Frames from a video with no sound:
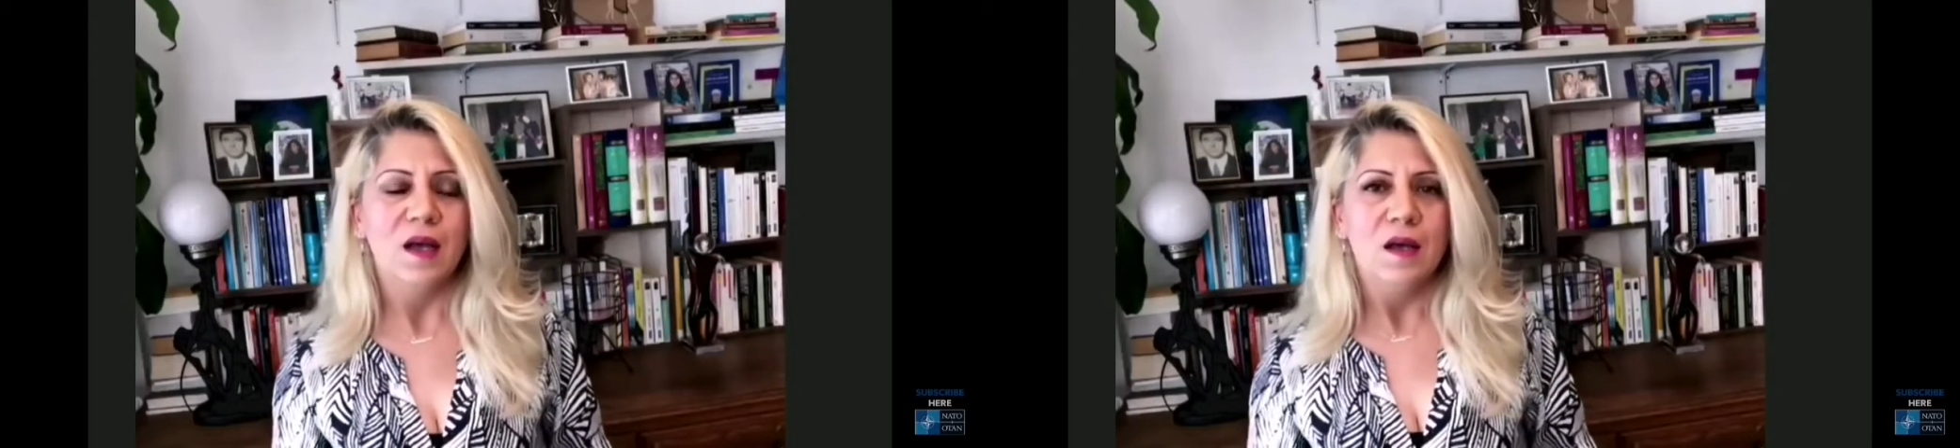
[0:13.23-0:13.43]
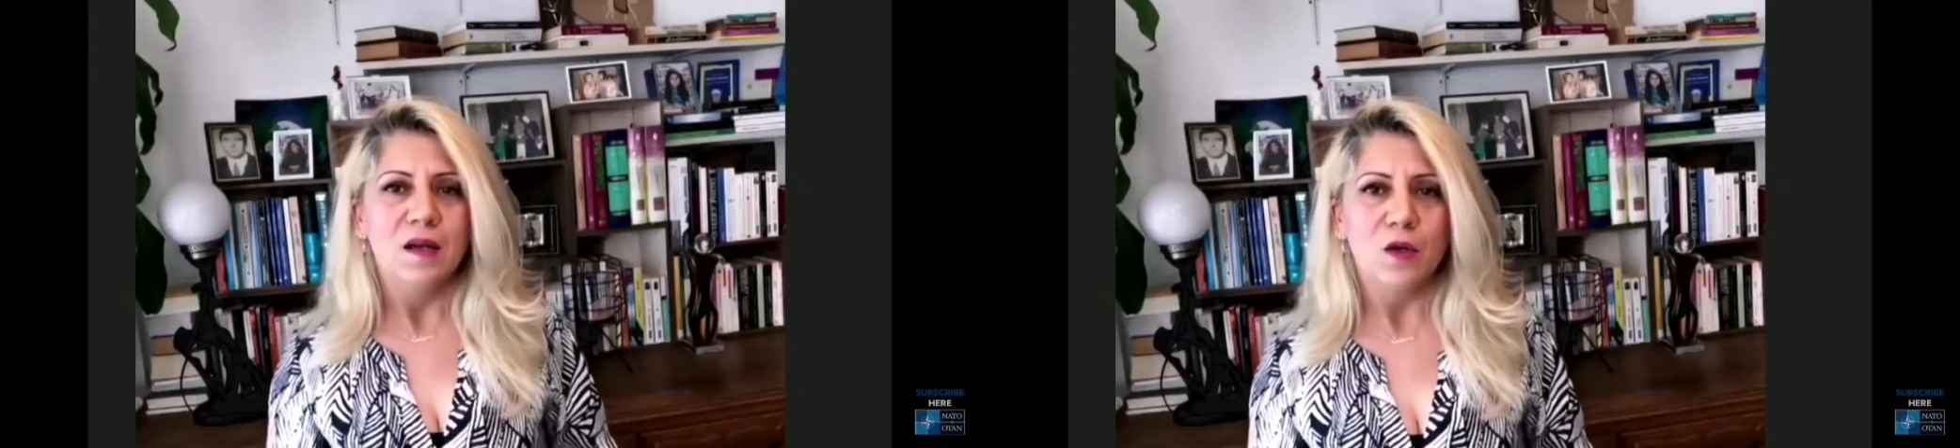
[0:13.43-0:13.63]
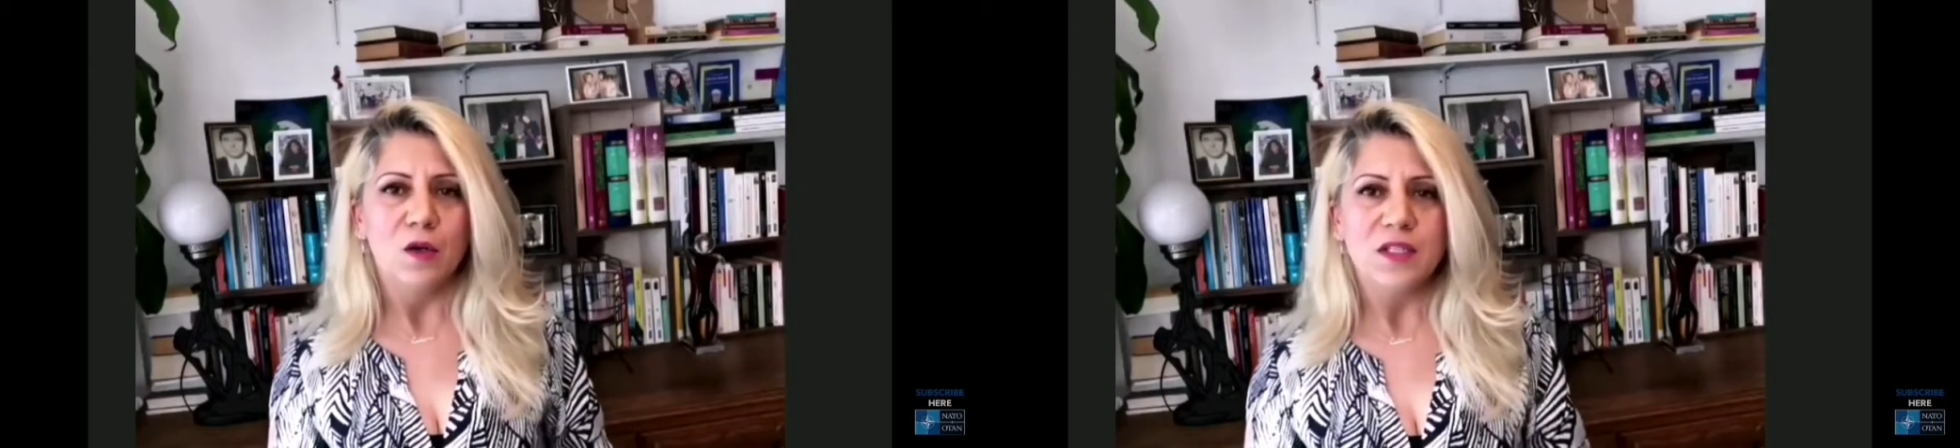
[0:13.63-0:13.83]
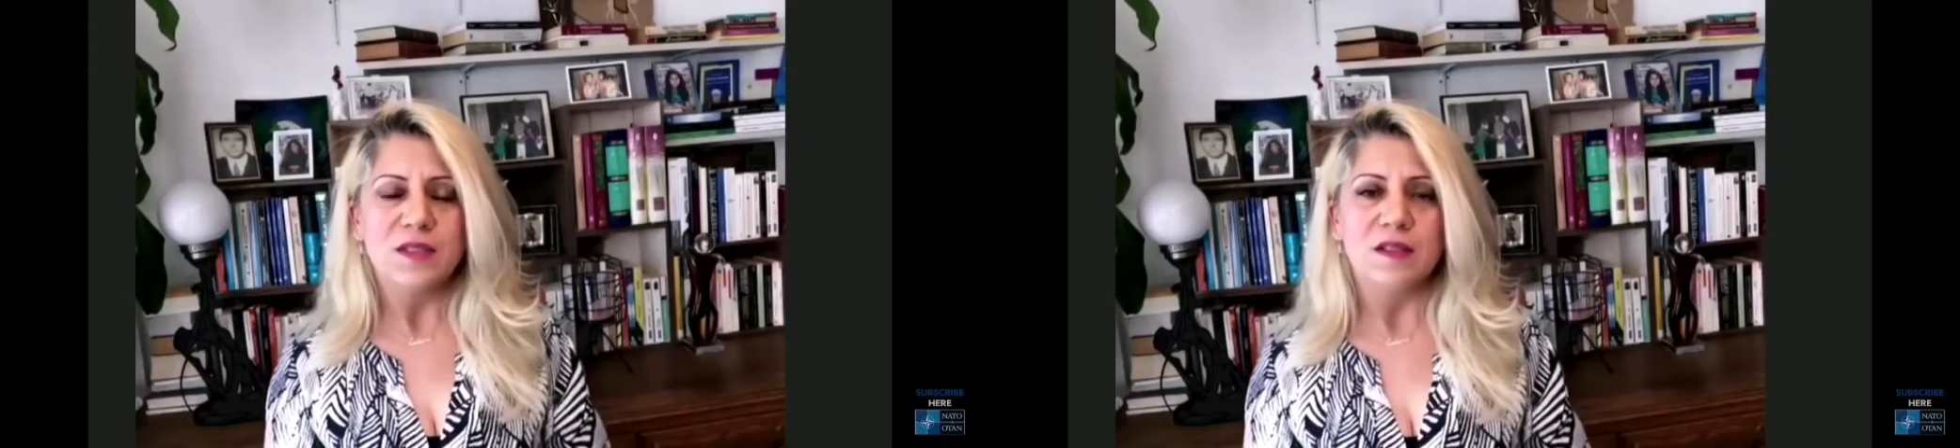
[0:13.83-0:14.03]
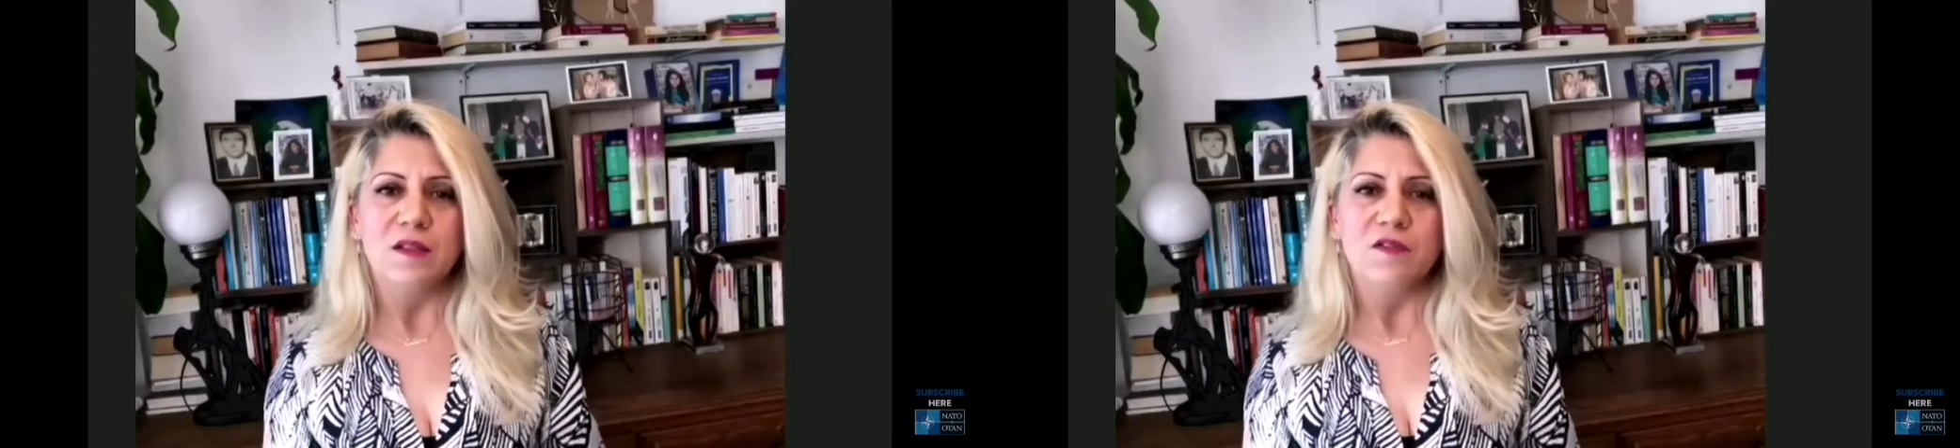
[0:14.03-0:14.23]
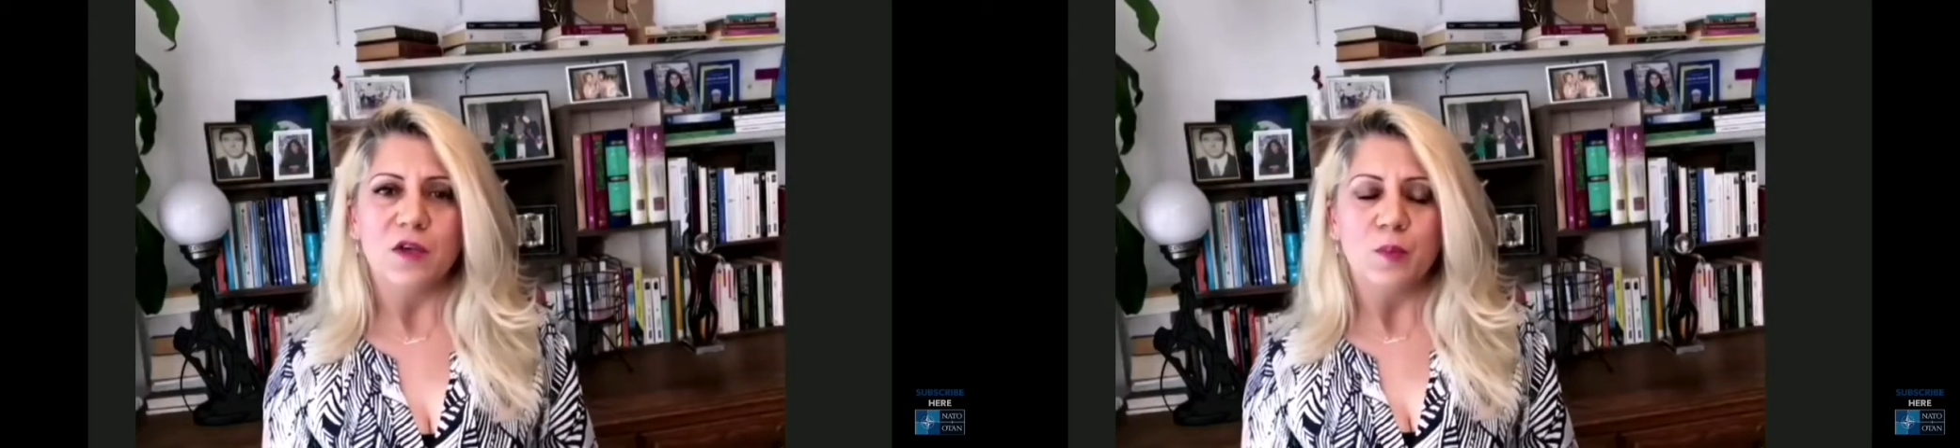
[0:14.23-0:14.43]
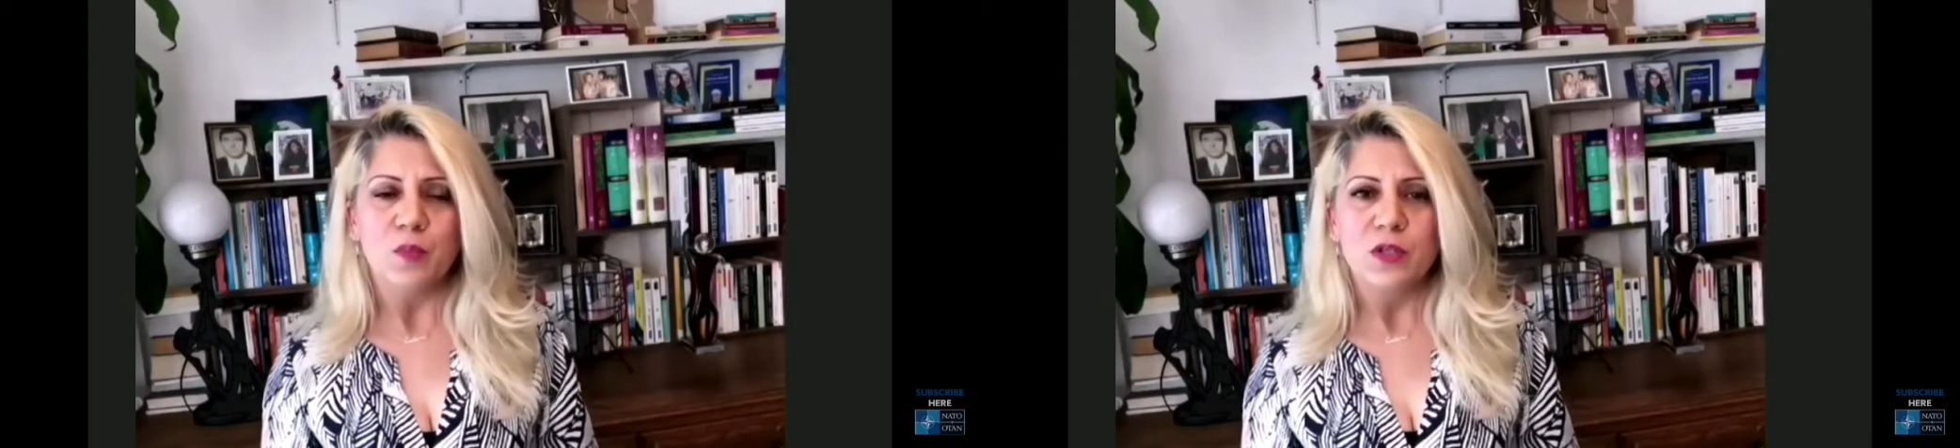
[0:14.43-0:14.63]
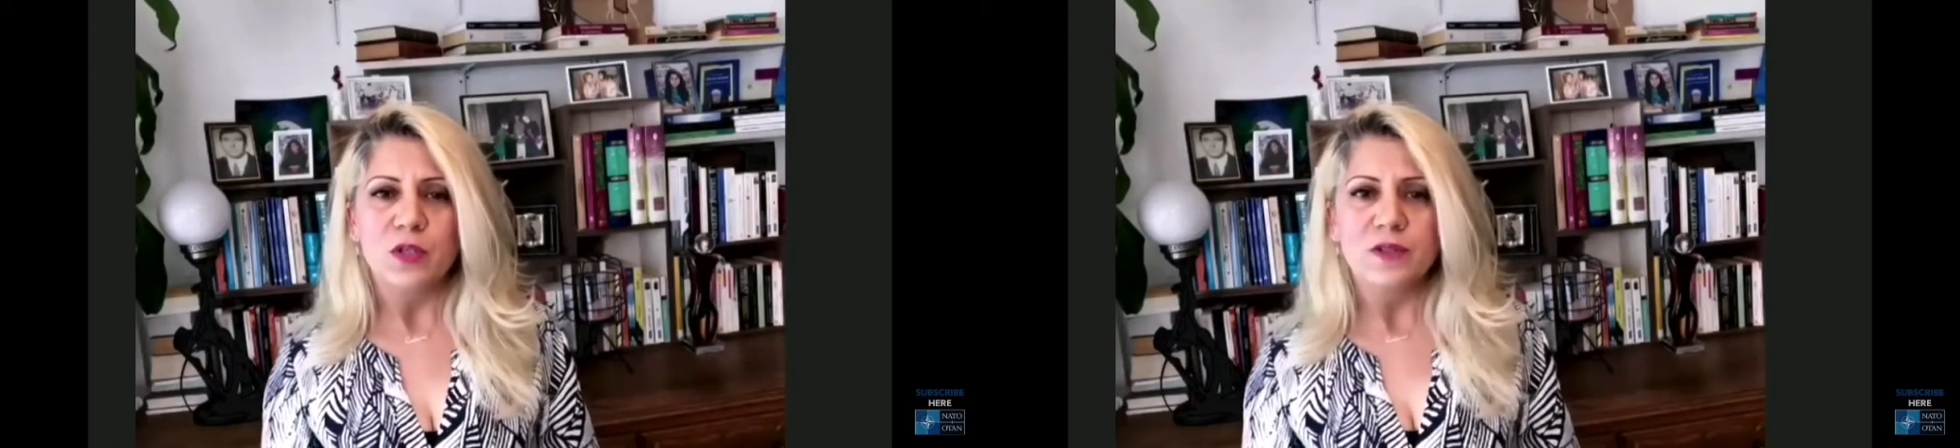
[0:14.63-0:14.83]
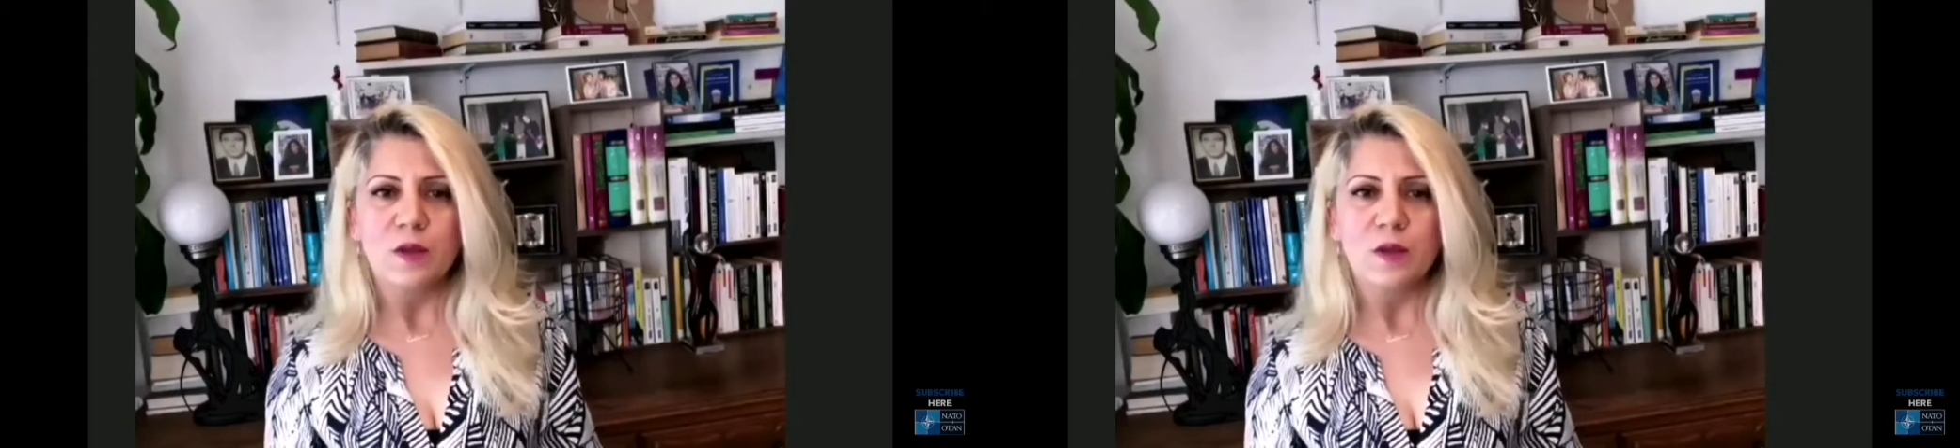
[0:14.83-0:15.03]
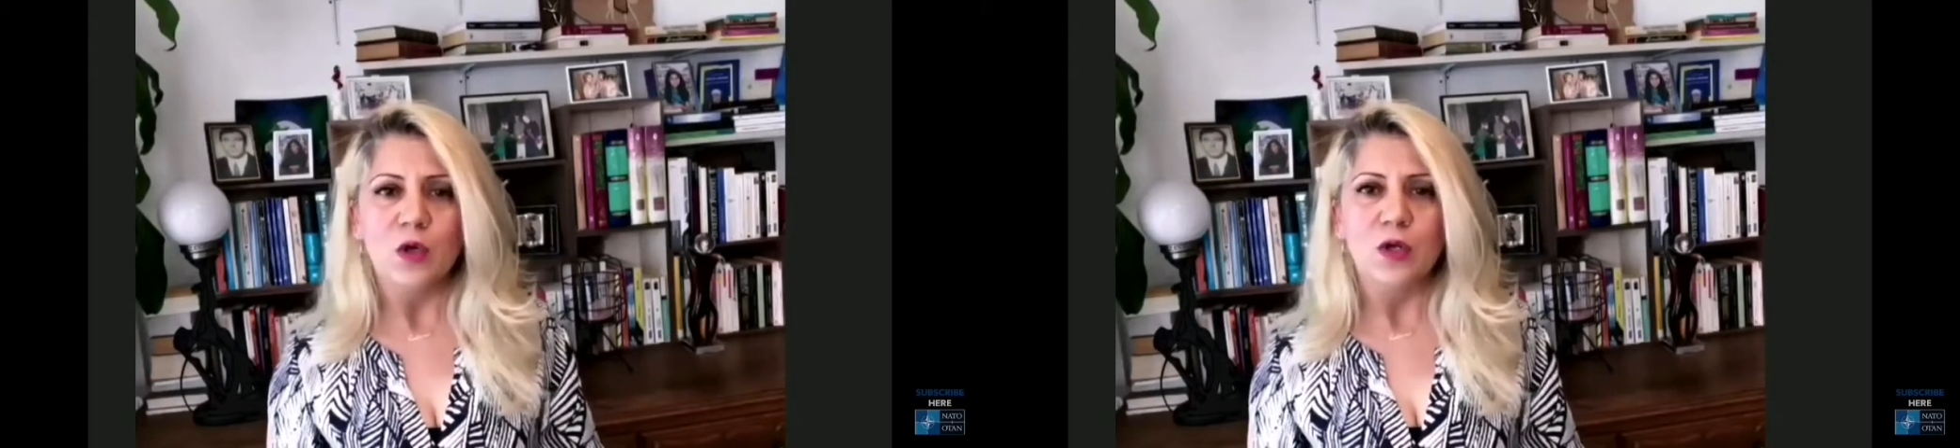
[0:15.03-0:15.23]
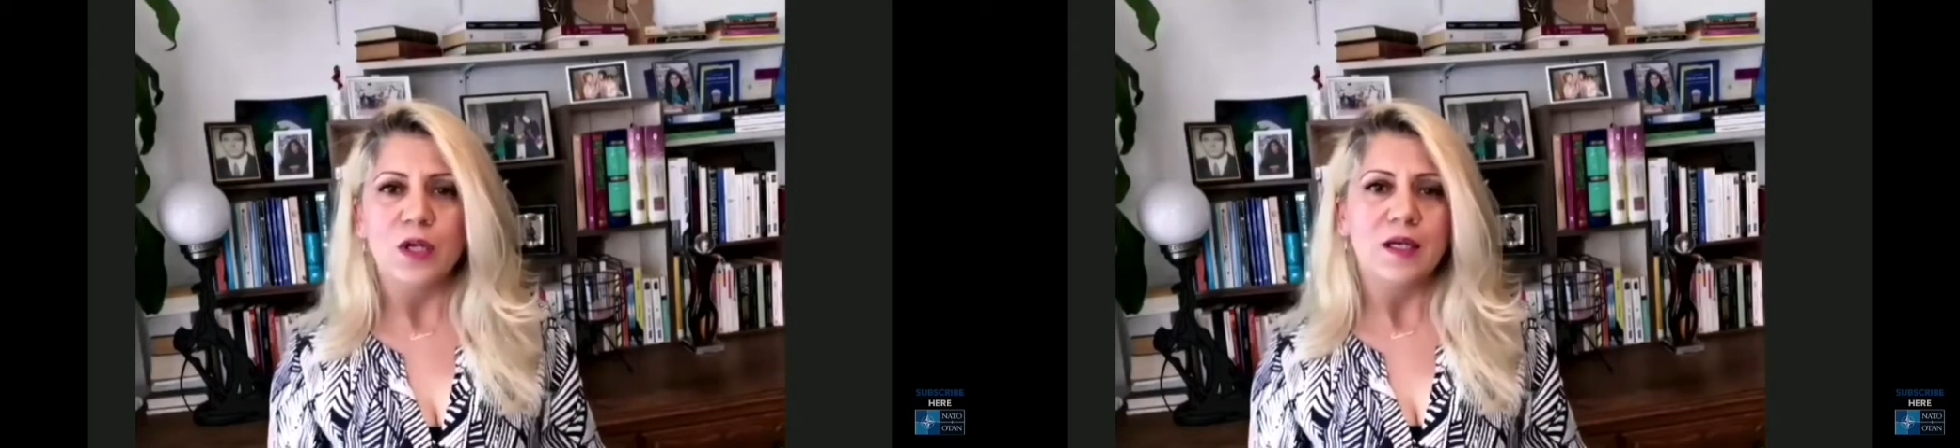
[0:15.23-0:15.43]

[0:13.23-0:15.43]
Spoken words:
Lailuma Sadid from Brussels Morning.